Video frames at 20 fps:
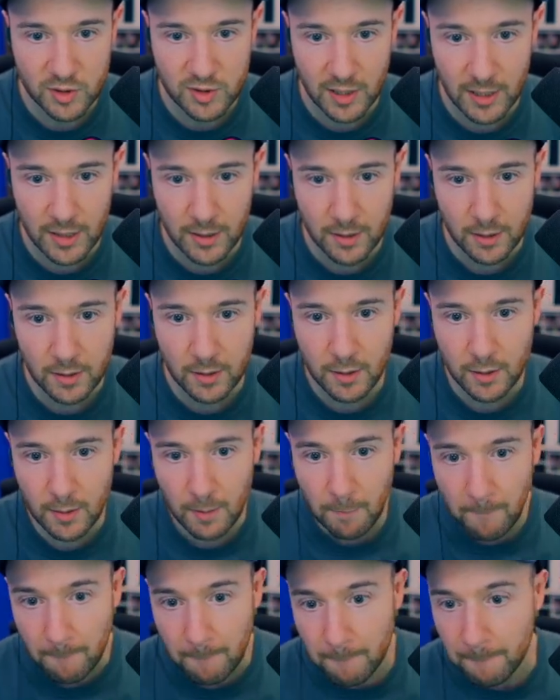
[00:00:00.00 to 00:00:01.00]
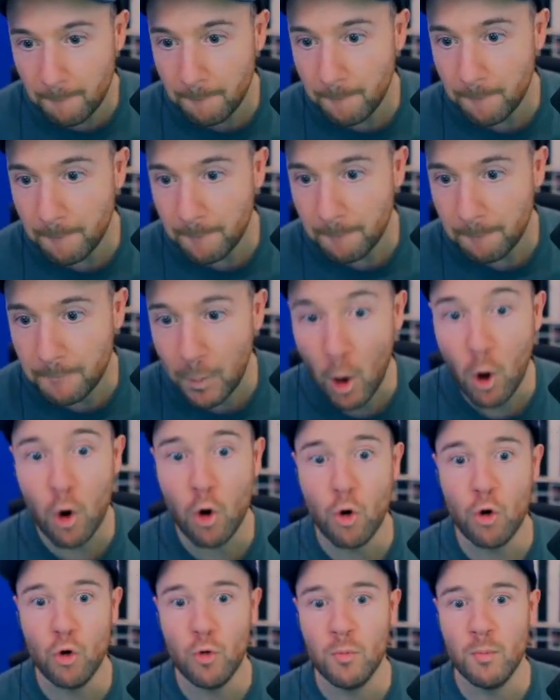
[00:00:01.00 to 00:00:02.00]
Salah.
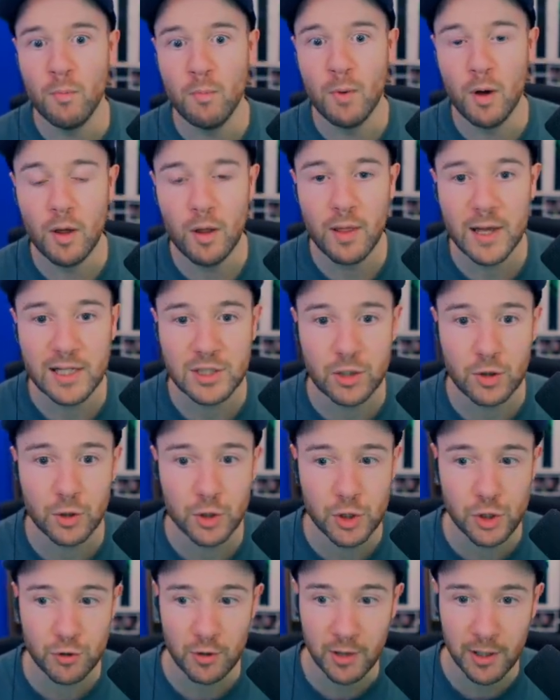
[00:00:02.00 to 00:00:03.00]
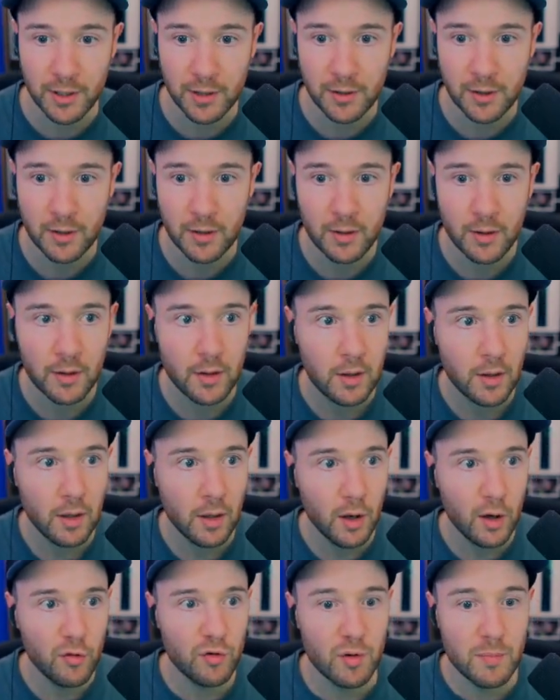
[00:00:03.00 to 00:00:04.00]
Boom! That's a good strike.
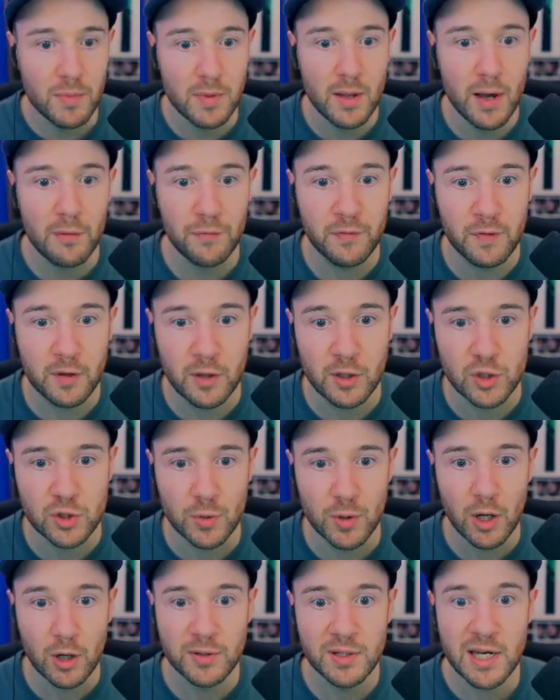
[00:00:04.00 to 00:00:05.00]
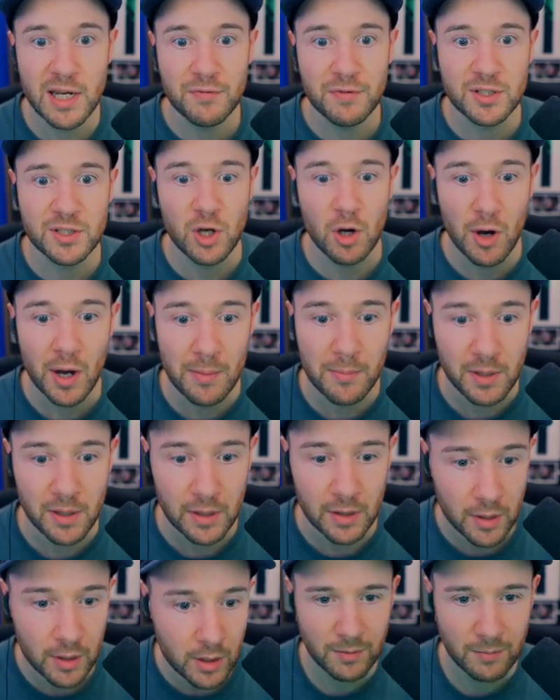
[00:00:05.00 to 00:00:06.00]
From nothing as well. Didn't even time
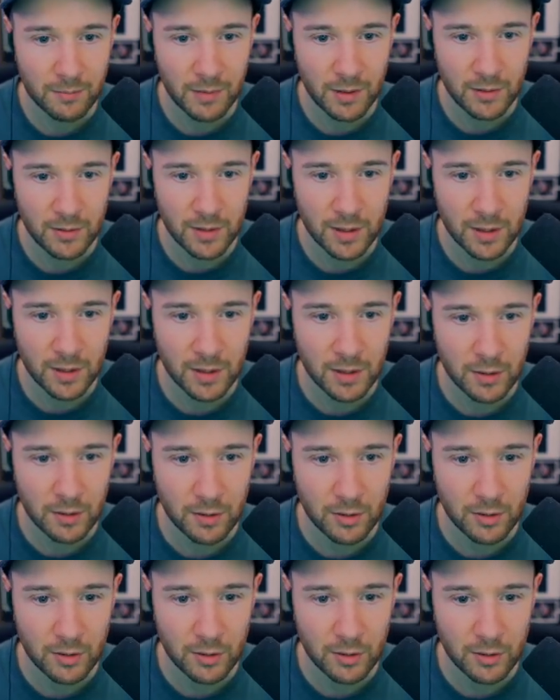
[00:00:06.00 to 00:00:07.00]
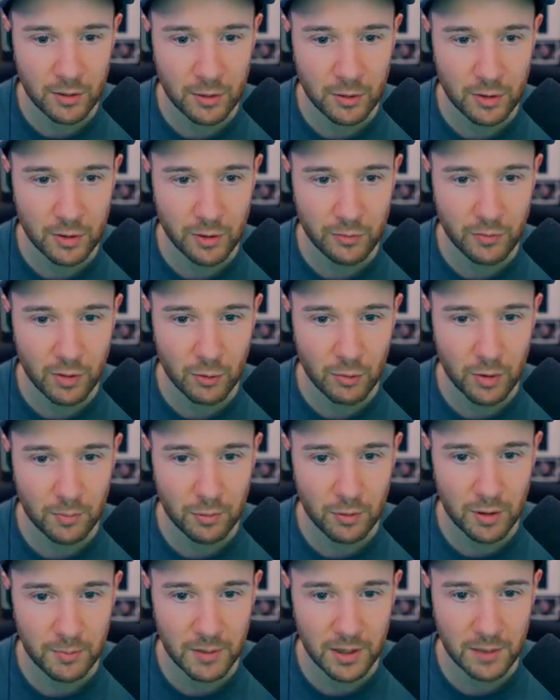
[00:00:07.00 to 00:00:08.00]
it. Maldini. Oh, no, I don't really want
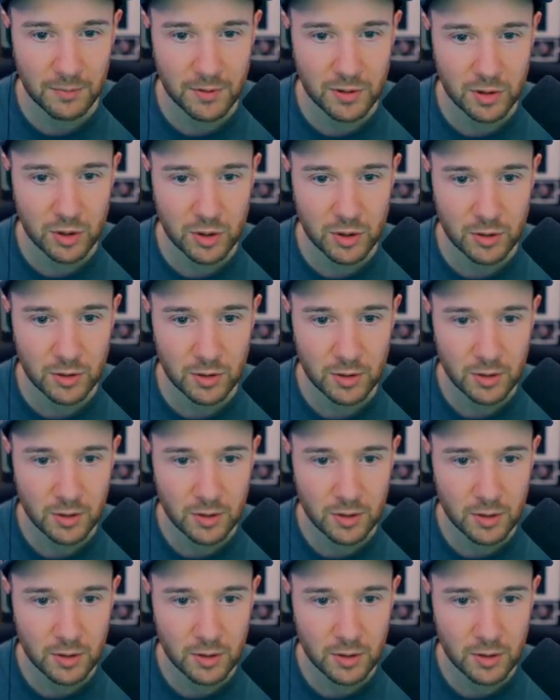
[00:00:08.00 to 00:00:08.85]
to pull him out of position.